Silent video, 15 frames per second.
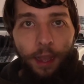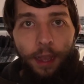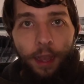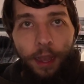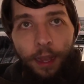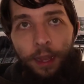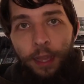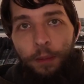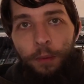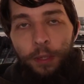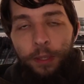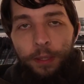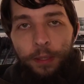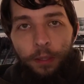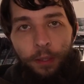I
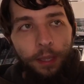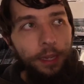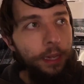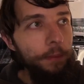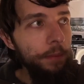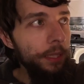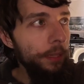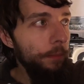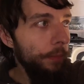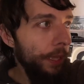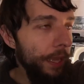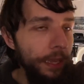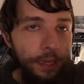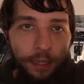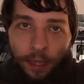was looking up some
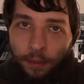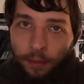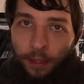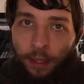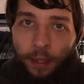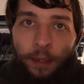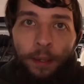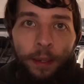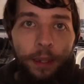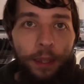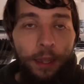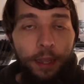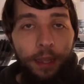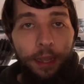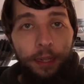land out there,
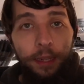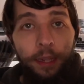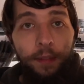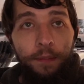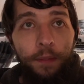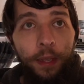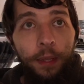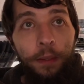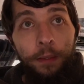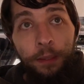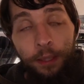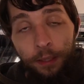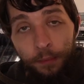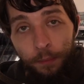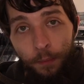and I
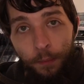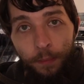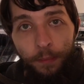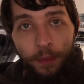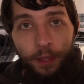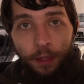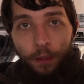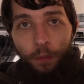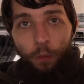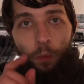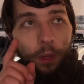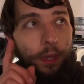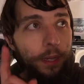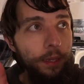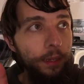found
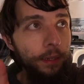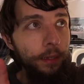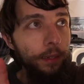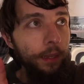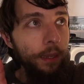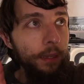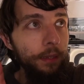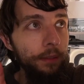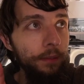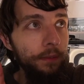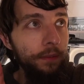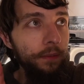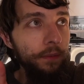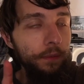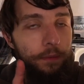one out
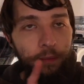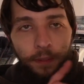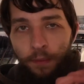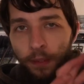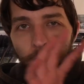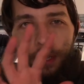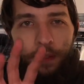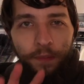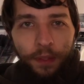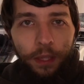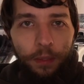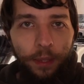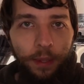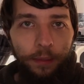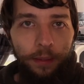of the very
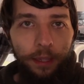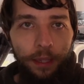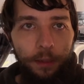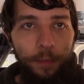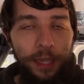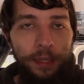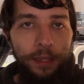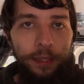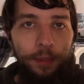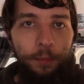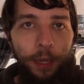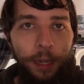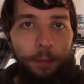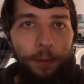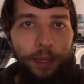few out there pieces of
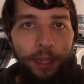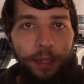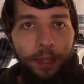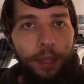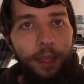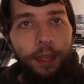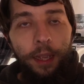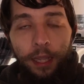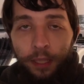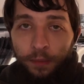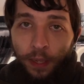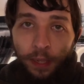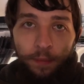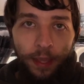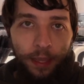property. It's
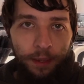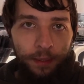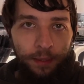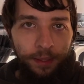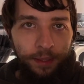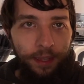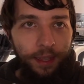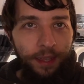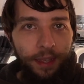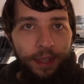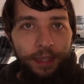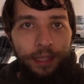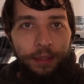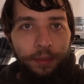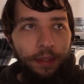5 acres,
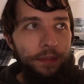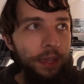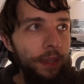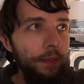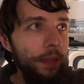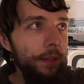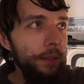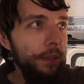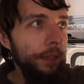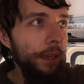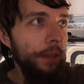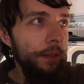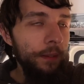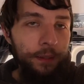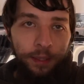it's
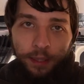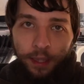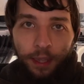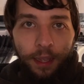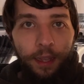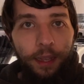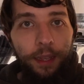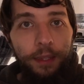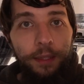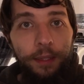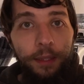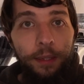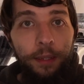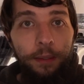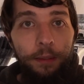$75,000, and it's
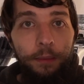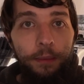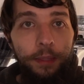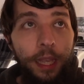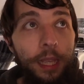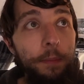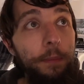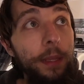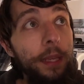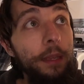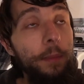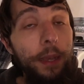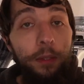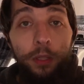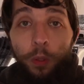gonna take me
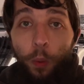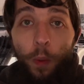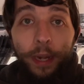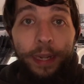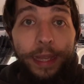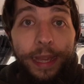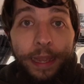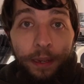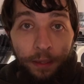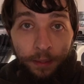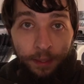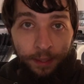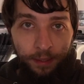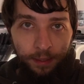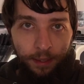about 20
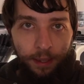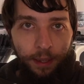years